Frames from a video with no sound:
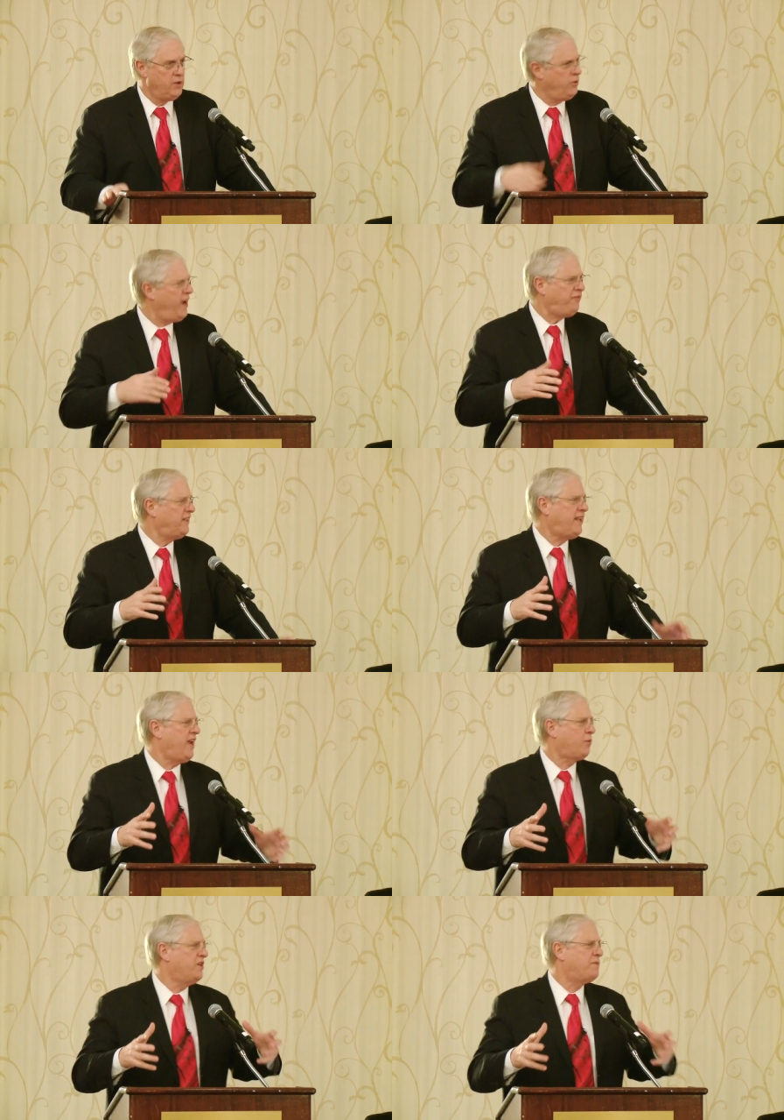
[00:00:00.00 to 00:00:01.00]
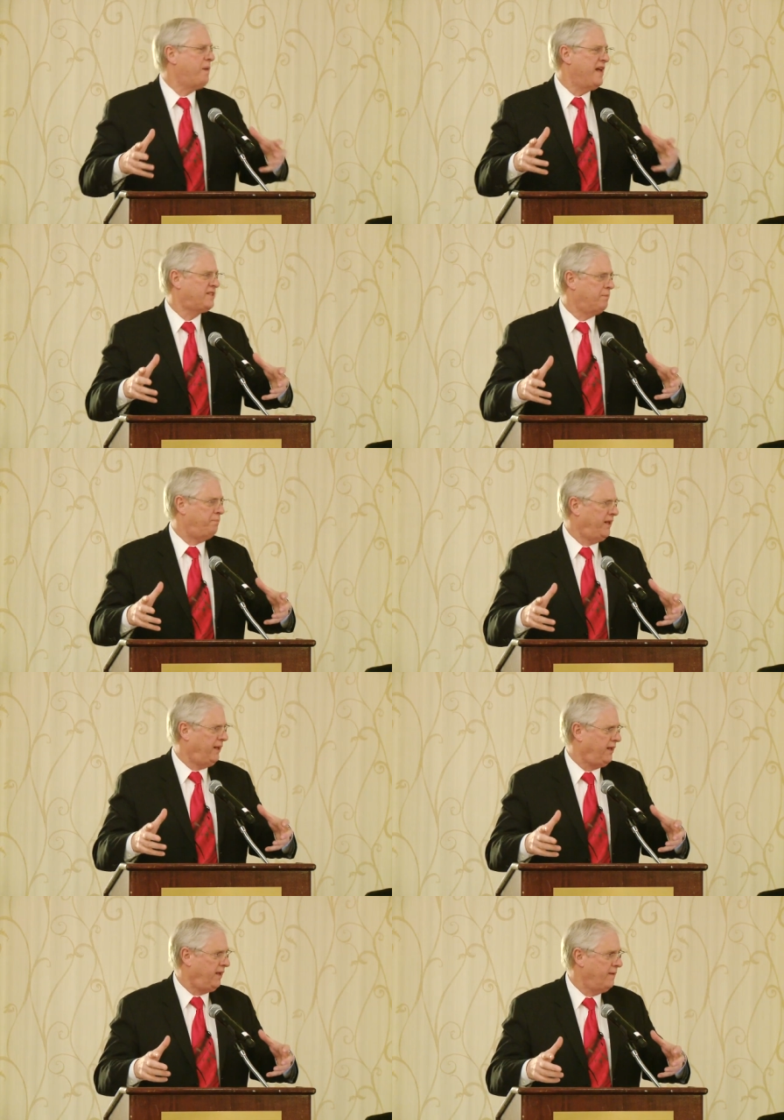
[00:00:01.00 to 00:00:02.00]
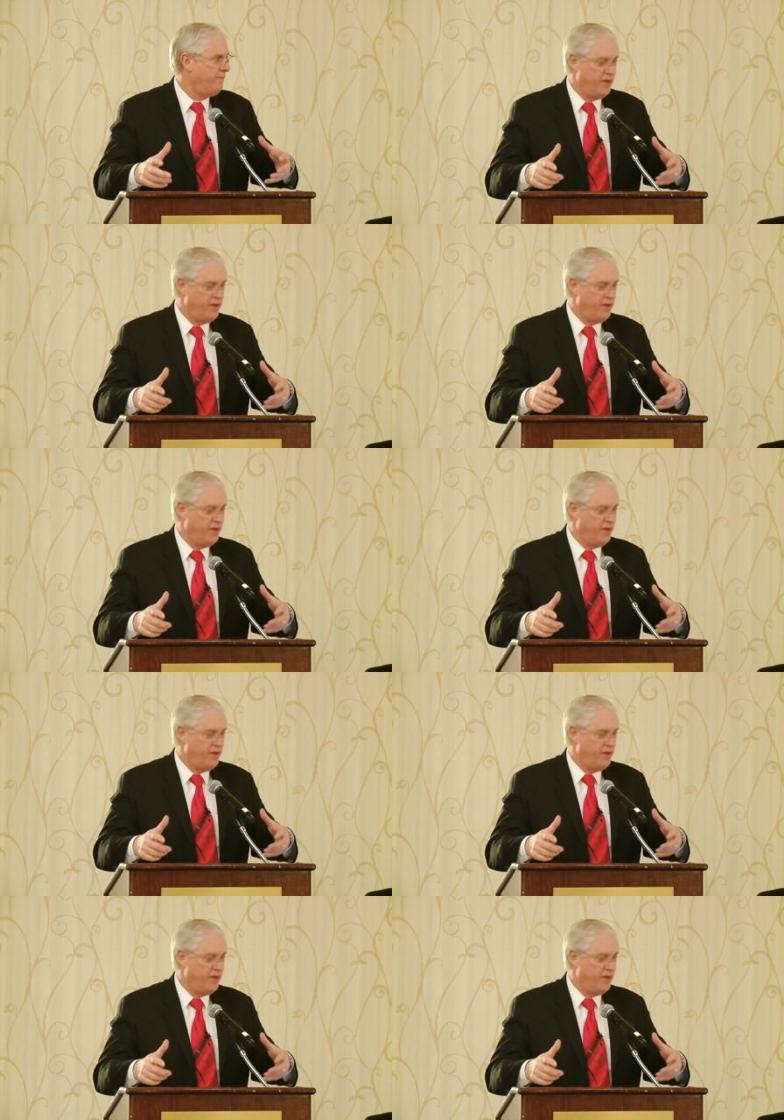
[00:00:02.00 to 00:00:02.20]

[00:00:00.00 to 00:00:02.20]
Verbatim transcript: We have to take responsibility.